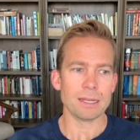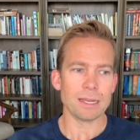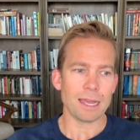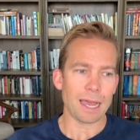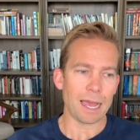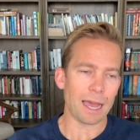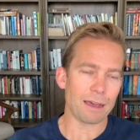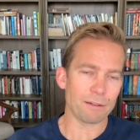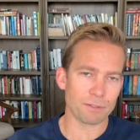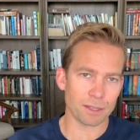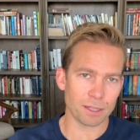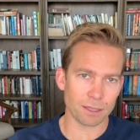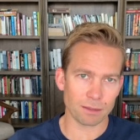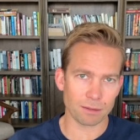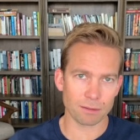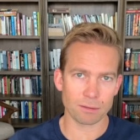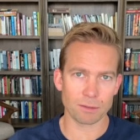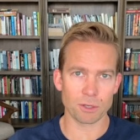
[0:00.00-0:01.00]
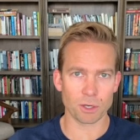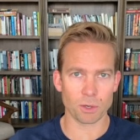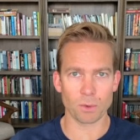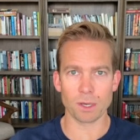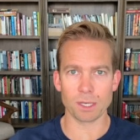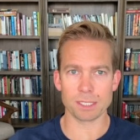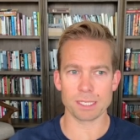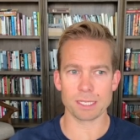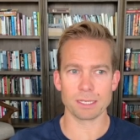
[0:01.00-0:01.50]
having your
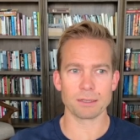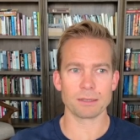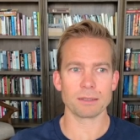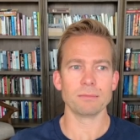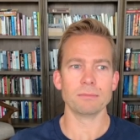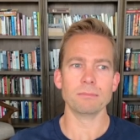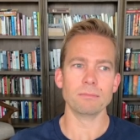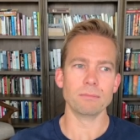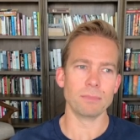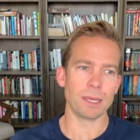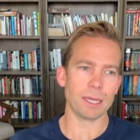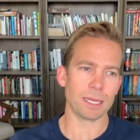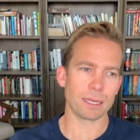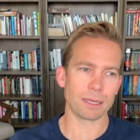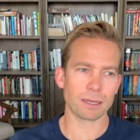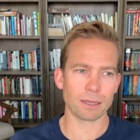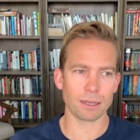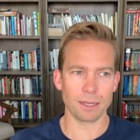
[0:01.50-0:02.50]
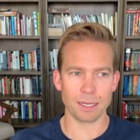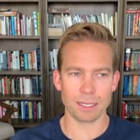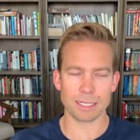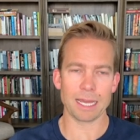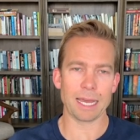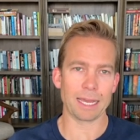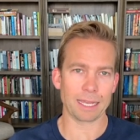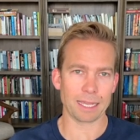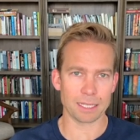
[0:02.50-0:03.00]
Quasit make an
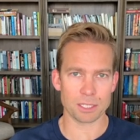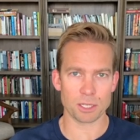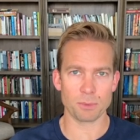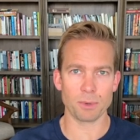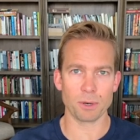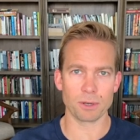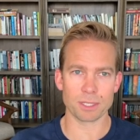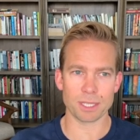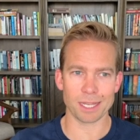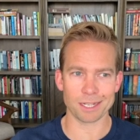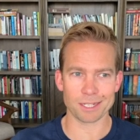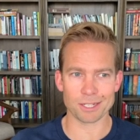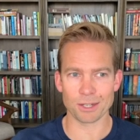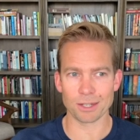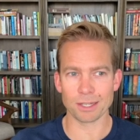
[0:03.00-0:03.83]
attack as your bonus action